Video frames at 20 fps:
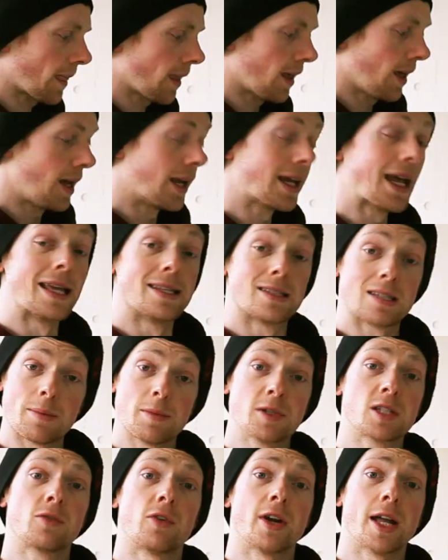And again, same
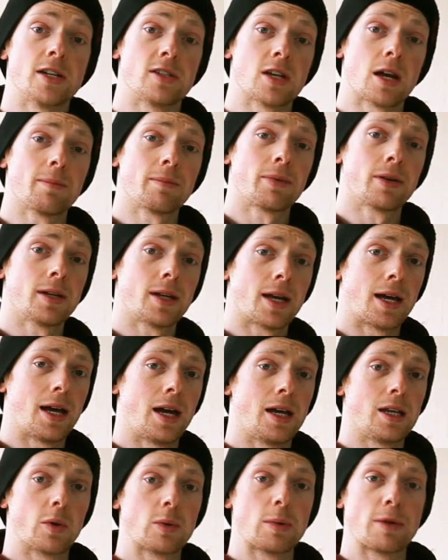as the running jump, you
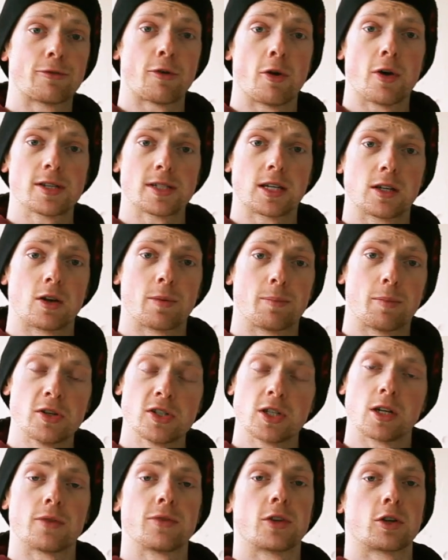want to be focusing on
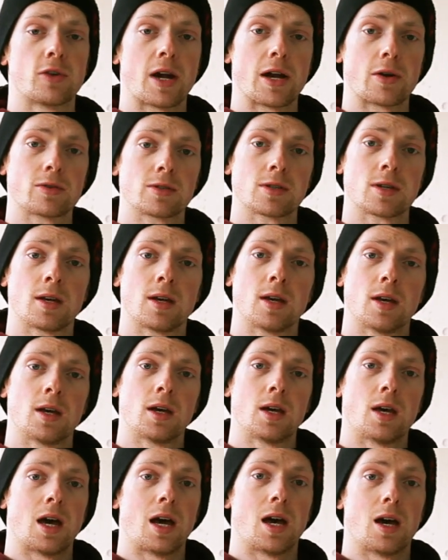pushing off the ground
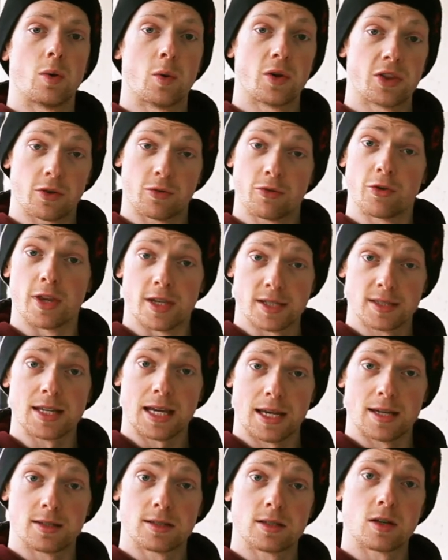with the foot that
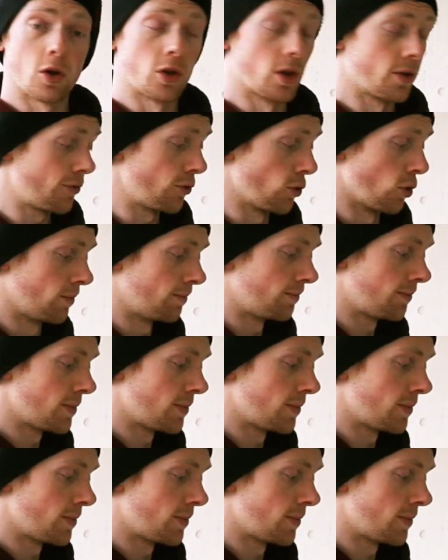stays on the floor.